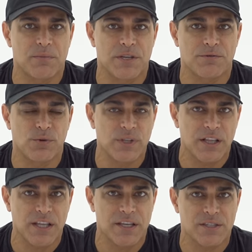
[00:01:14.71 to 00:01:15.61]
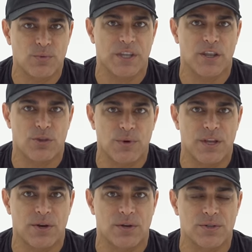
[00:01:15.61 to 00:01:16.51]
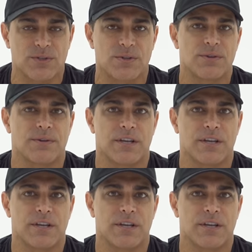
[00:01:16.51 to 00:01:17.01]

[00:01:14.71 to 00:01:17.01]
that means fully leased within 3 years.